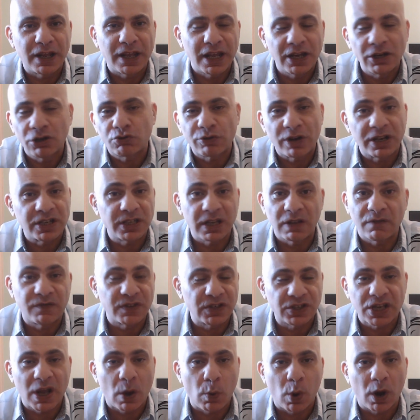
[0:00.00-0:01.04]
interesting for
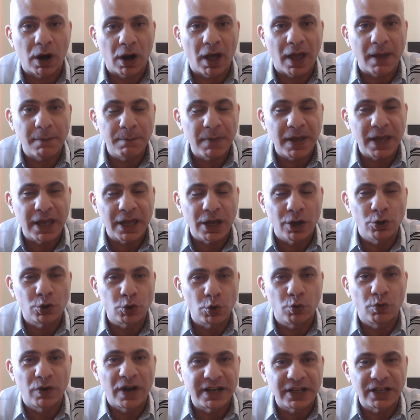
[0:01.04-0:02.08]
someone like me who's
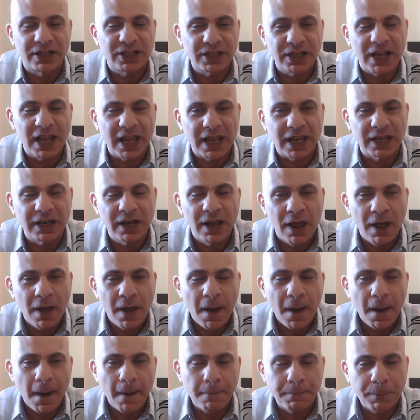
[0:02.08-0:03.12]
already seen
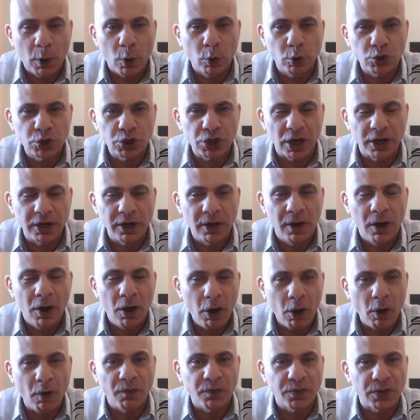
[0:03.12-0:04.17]
a portion
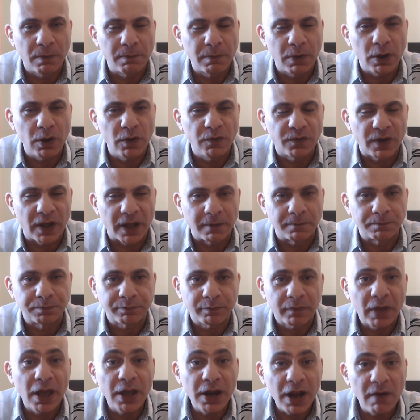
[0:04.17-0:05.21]
of the movie,
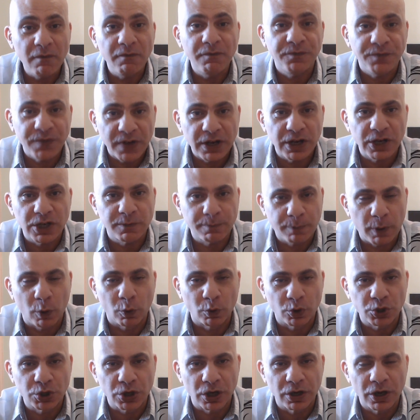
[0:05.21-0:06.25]
an unfinished
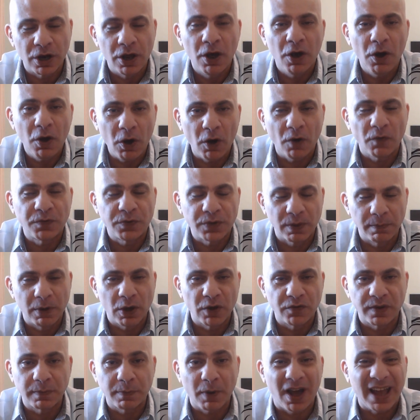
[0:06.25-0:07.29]
portion of the
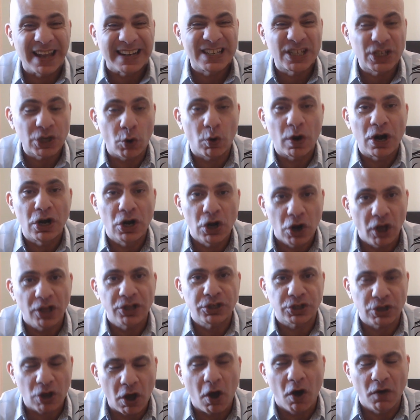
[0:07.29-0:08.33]
movie, but I saw a
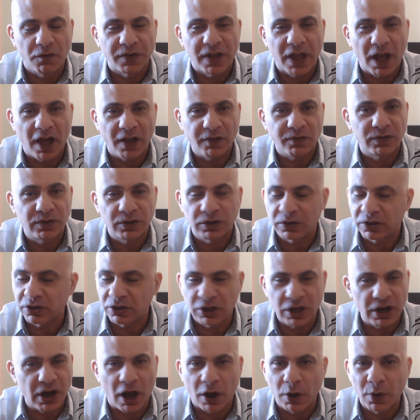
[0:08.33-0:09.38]
lot of it. I,
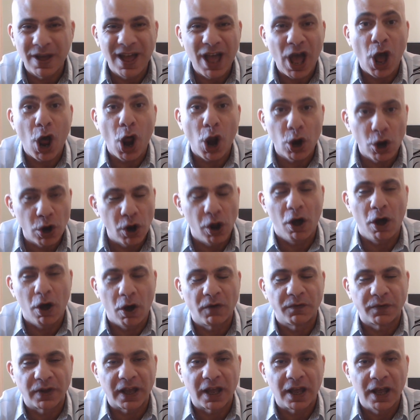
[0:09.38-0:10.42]
you know, a
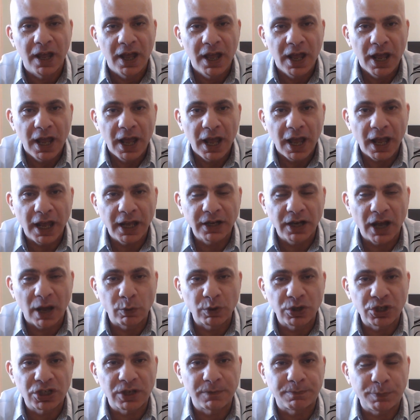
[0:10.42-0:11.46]
lot of it and I
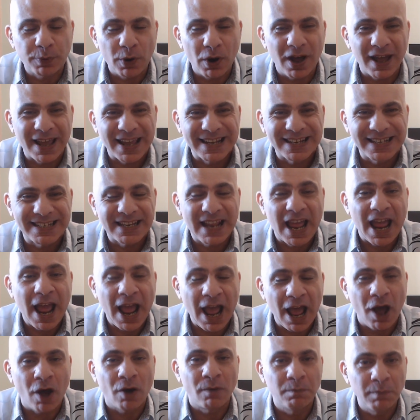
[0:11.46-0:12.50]
was surprised
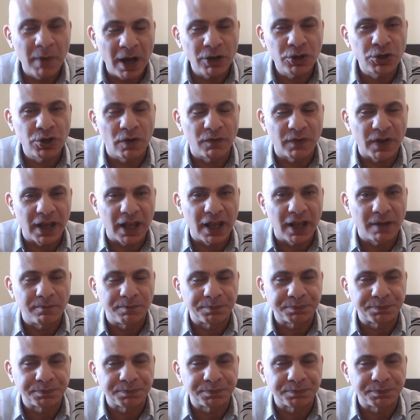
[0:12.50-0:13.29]
how much of it